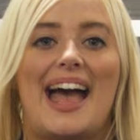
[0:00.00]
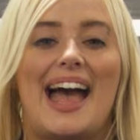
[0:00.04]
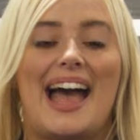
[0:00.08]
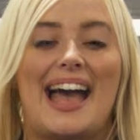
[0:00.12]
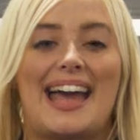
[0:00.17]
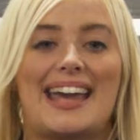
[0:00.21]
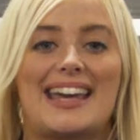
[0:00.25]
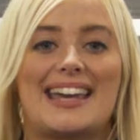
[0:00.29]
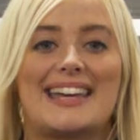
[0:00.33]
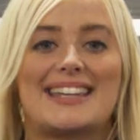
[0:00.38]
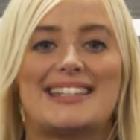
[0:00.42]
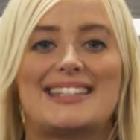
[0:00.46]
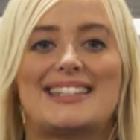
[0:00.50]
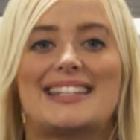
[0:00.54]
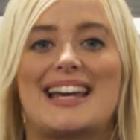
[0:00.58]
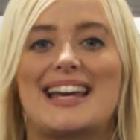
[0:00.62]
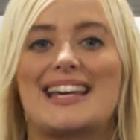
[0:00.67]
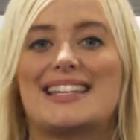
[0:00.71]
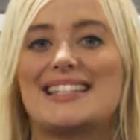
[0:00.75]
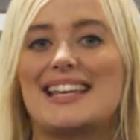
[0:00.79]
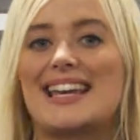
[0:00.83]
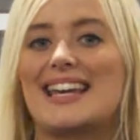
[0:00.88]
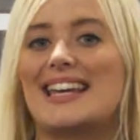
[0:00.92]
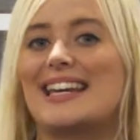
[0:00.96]
Hey, it's
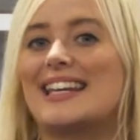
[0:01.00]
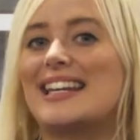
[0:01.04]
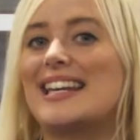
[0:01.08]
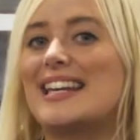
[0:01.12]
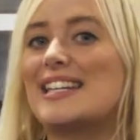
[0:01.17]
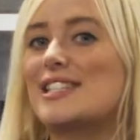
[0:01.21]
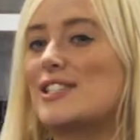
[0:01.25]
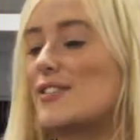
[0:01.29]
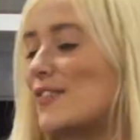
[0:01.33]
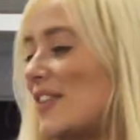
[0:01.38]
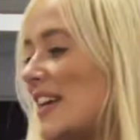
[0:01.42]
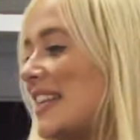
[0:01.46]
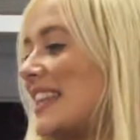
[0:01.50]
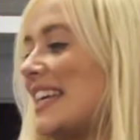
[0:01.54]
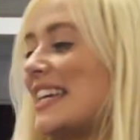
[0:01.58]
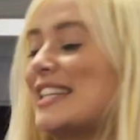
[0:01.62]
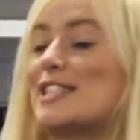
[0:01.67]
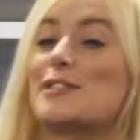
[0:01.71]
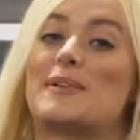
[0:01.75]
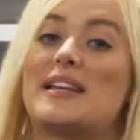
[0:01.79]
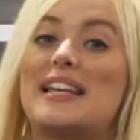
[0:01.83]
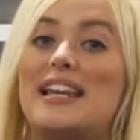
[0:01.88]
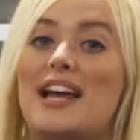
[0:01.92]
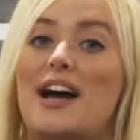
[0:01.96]
Daisy, and here's three
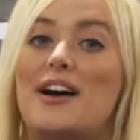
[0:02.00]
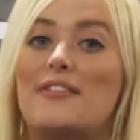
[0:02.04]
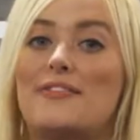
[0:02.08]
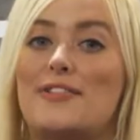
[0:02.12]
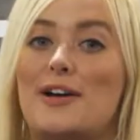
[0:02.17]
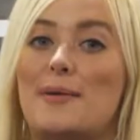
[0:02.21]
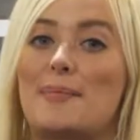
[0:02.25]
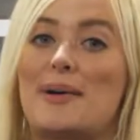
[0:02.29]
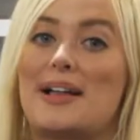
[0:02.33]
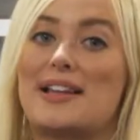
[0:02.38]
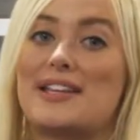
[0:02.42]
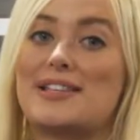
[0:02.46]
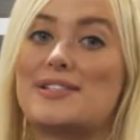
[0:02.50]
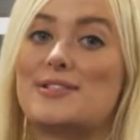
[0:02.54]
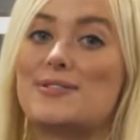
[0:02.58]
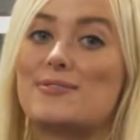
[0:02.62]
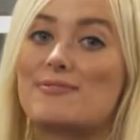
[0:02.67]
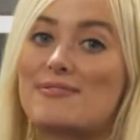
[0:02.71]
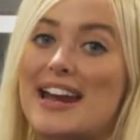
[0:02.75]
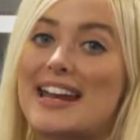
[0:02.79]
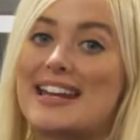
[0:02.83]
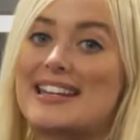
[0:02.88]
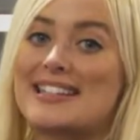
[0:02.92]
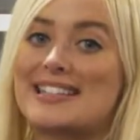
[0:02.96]
things we love about this
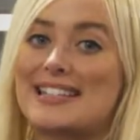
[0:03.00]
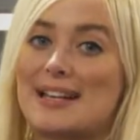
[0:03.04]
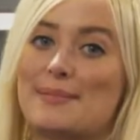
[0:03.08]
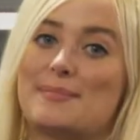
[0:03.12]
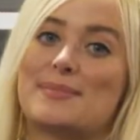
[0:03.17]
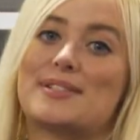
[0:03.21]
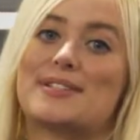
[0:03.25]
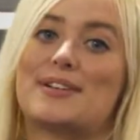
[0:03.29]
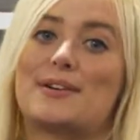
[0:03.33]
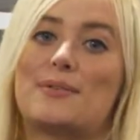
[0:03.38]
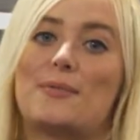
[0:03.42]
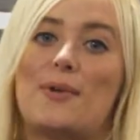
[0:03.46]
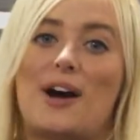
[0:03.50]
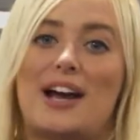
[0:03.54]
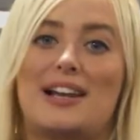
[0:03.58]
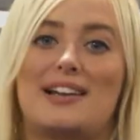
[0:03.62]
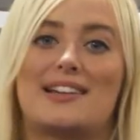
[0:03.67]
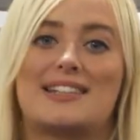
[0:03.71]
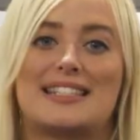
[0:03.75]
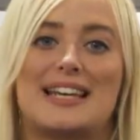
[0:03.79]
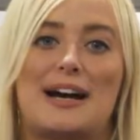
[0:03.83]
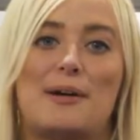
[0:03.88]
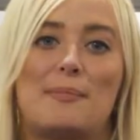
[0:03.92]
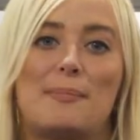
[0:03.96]
great Samsung
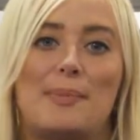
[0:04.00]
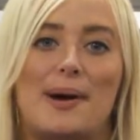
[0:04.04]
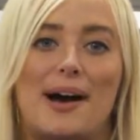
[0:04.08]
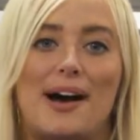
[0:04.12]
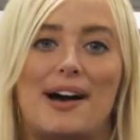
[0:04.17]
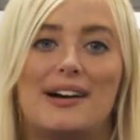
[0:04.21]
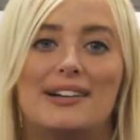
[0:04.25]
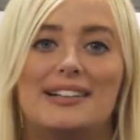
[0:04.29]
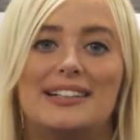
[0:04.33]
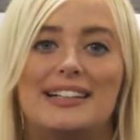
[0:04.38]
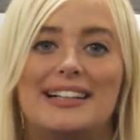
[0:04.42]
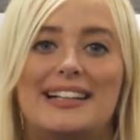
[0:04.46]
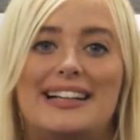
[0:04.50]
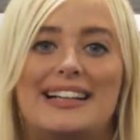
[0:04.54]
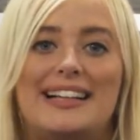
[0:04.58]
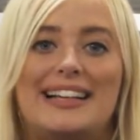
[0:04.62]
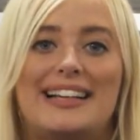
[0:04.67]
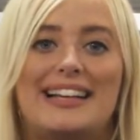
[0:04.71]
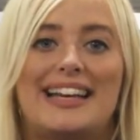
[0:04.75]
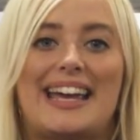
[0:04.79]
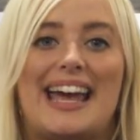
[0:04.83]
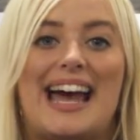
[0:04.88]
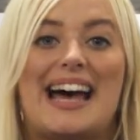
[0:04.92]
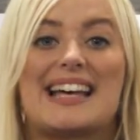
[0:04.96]
wireless soundbar.
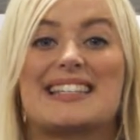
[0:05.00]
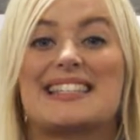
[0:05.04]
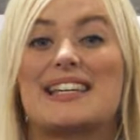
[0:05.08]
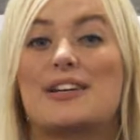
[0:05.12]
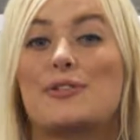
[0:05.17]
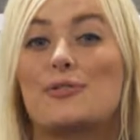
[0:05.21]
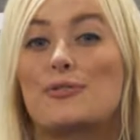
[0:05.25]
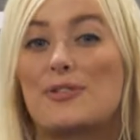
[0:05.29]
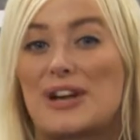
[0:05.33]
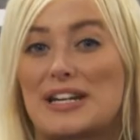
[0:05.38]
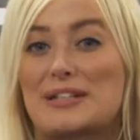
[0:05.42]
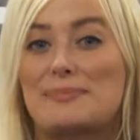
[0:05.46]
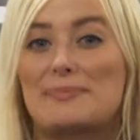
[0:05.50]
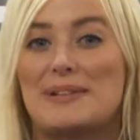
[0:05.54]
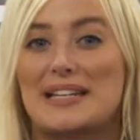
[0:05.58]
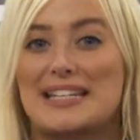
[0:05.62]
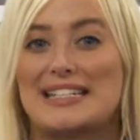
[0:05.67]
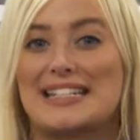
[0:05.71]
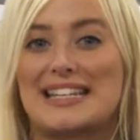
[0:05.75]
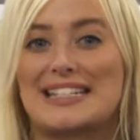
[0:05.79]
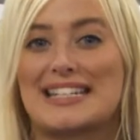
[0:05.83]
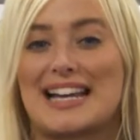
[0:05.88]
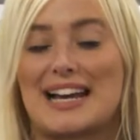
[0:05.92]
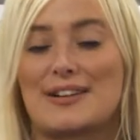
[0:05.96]
It has
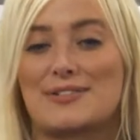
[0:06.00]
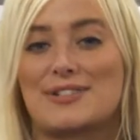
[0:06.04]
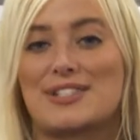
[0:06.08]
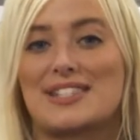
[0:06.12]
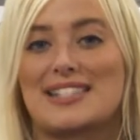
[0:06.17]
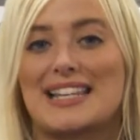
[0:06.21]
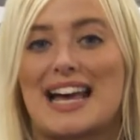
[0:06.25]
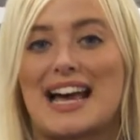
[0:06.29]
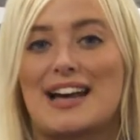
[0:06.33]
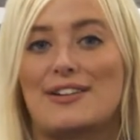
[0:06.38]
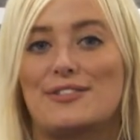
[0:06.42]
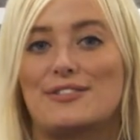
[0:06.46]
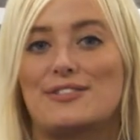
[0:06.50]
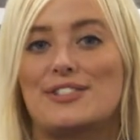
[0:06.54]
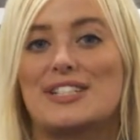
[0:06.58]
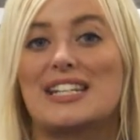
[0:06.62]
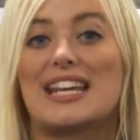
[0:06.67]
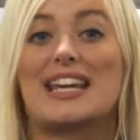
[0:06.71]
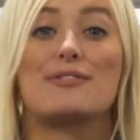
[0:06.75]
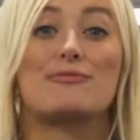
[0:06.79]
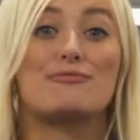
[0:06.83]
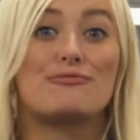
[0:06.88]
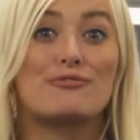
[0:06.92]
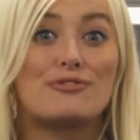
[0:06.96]
incredibly detailed sound,
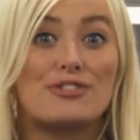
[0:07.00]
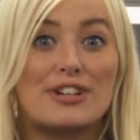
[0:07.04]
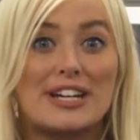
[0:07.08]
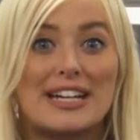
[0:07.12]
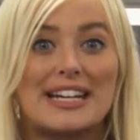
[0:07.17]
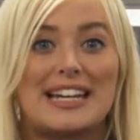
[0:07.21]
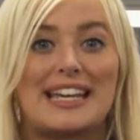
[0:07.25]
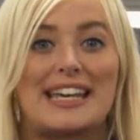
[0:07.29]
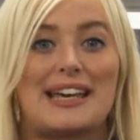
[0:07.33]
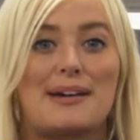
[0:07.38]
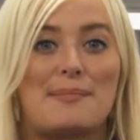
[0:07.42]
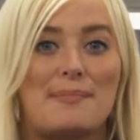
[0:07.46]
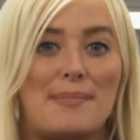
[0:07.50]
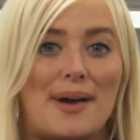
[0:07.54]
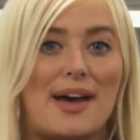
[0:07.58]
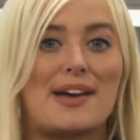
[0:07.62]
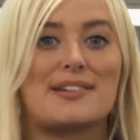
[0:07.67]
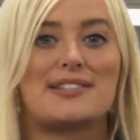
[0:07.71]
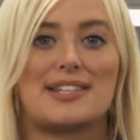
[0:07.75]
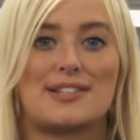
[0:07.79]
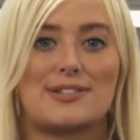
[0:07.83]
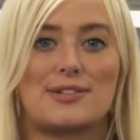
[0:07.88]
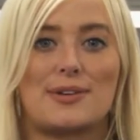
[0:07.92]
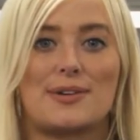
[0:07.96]
it really
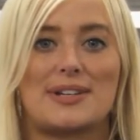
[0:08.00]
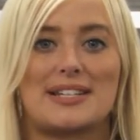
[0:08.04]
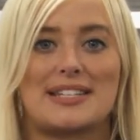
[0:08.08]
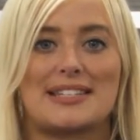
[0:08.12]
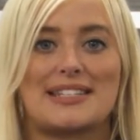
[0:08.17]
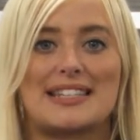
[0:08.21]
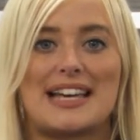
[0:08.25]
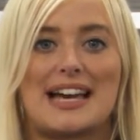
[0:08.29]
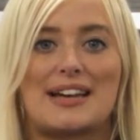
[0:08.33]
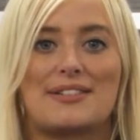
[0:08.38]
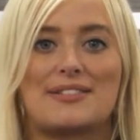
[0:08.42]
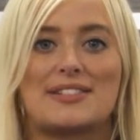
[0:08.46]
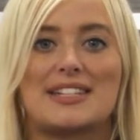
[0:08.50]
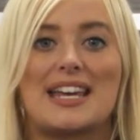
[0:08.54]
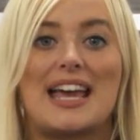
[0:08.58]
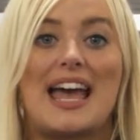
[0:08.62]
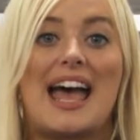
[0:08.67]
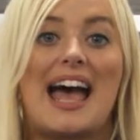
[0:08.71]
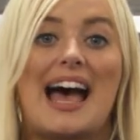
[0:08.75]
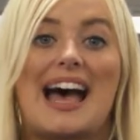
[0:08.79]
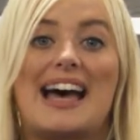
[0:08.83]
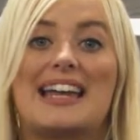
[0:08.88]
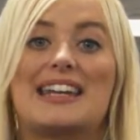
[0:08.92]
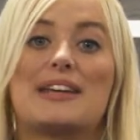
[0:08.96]
immerses you in sound,
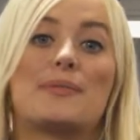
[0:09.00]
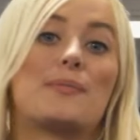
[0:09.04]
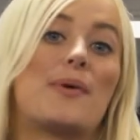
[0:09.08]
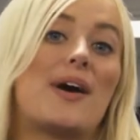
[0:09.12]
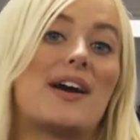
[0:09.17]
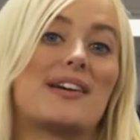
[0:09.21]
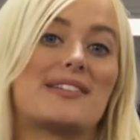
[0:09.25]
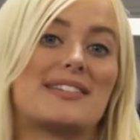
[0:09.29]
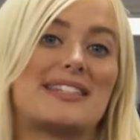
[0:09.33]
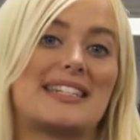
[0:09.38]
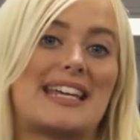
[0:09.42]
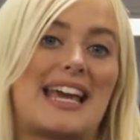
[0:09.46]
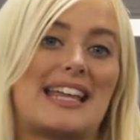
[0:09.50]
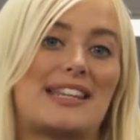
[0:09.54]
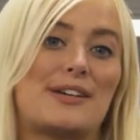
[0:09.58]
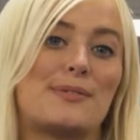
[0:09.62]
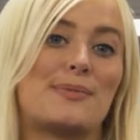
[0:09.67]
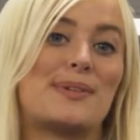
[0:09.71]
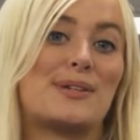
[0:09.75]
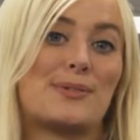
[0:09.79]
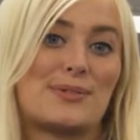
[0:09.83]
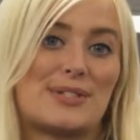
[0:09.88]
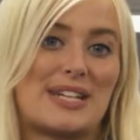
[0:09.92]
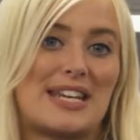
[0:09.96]
and it works
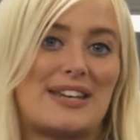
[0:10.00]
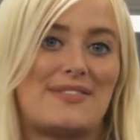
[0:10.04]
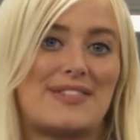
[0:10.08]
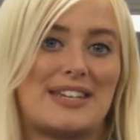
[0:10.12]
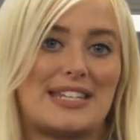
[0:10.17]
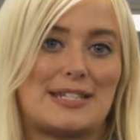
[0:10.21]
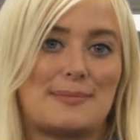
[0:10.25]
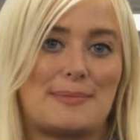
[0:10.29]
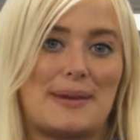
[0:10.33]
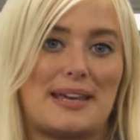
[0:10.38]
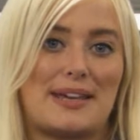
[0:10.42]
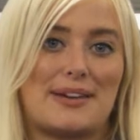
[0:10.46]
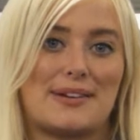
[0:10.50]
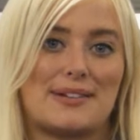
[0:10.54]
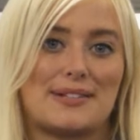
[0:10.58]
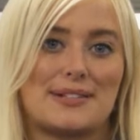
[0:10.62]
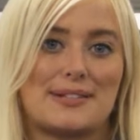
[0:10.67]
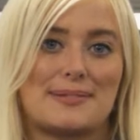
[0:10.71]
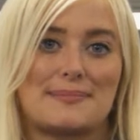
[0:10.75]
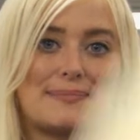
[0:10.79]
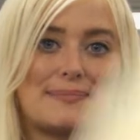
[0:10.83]
together with your TV speakers.